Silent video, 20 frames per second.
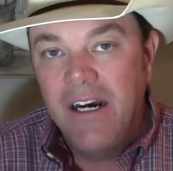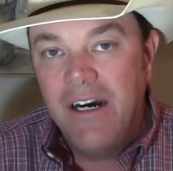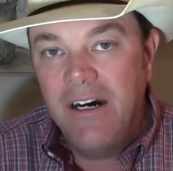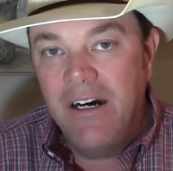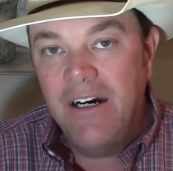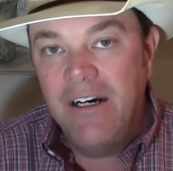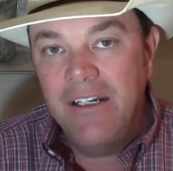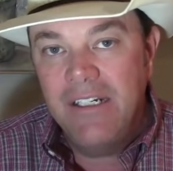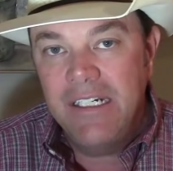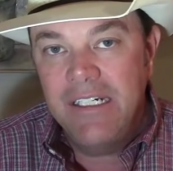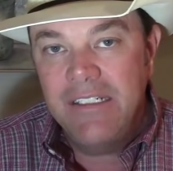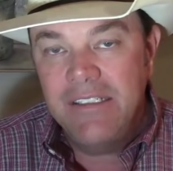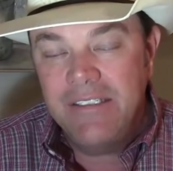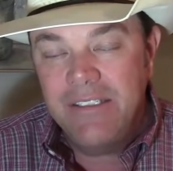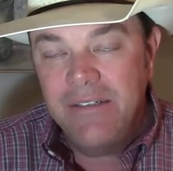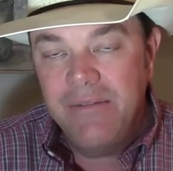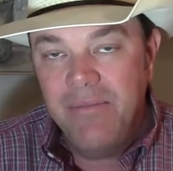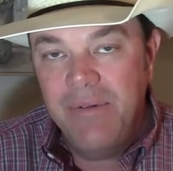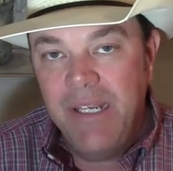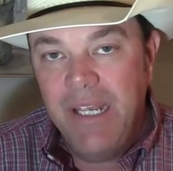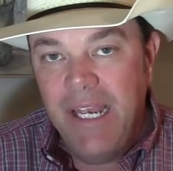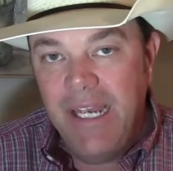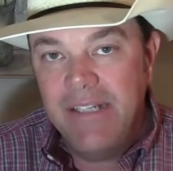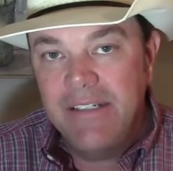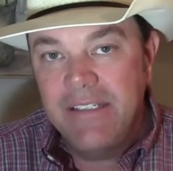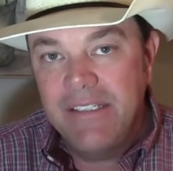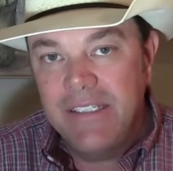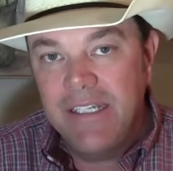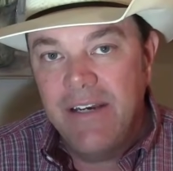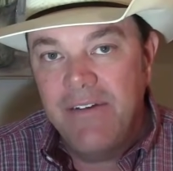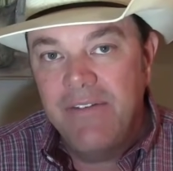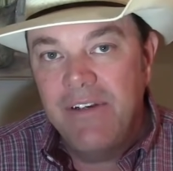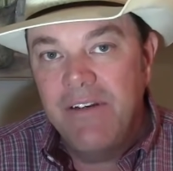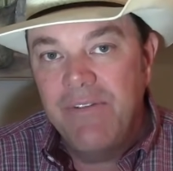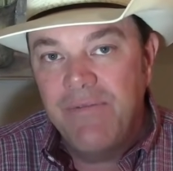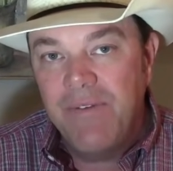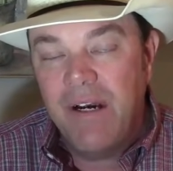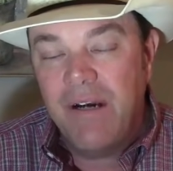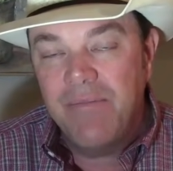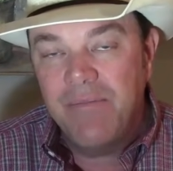on NCBA's
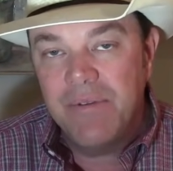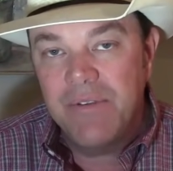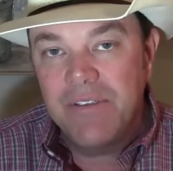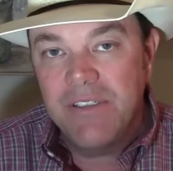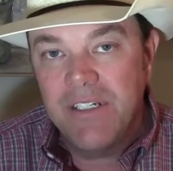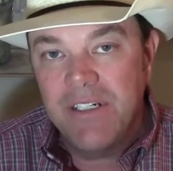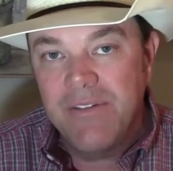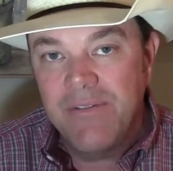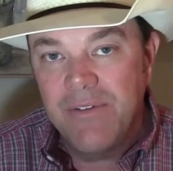75%